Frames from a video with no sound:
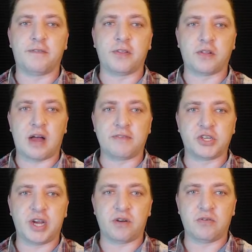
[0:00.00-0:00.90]
off of the lava
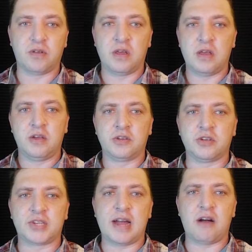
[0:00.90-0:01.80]
channel,
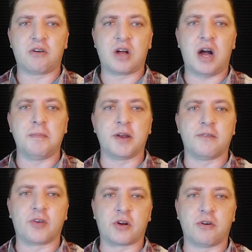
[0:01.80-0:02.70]
just how common
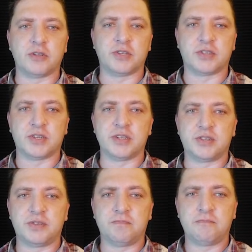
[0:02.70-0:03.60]
of occurrence this
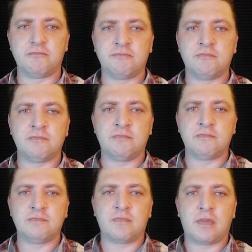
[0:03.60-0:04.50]
is.
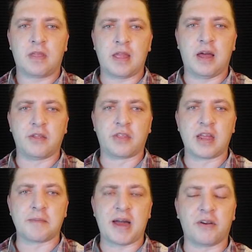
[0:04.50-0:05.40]
Now the
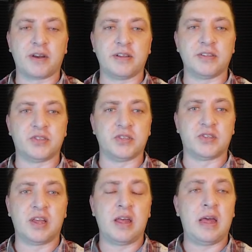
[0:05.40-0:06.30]
thing about it is,
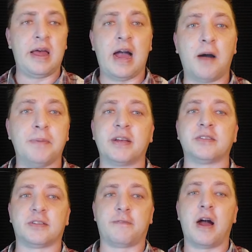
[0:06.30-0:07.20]
is how big
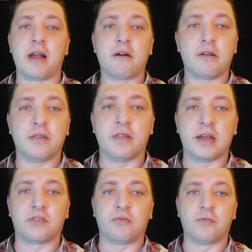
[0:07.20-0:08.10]
is the fire?
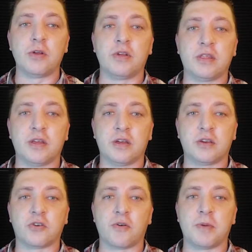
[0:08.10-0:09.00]
That's really the
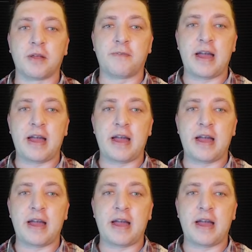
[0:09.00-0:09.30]
determining